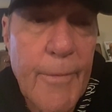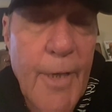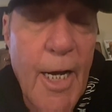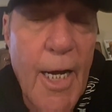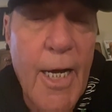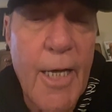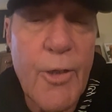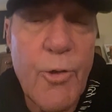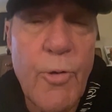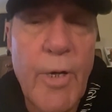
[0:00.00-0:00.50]

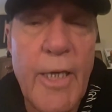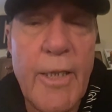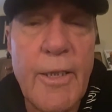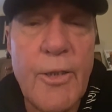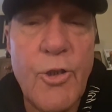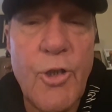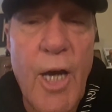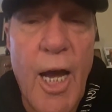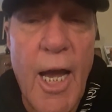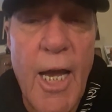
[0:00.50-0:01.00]
Andre the
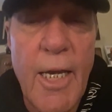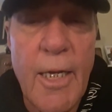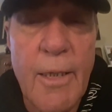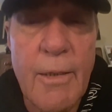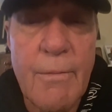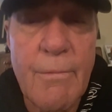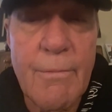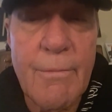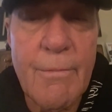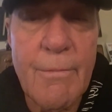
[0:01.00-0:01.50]
Giant.
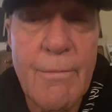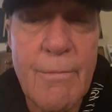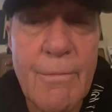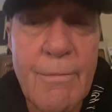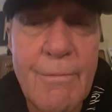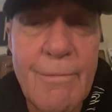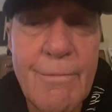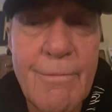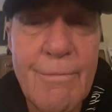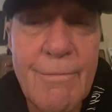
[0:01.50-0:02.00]

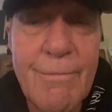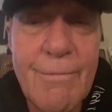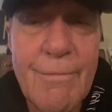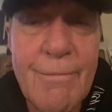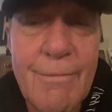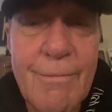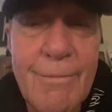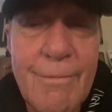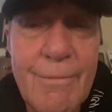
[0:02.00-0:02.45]
Uh, this did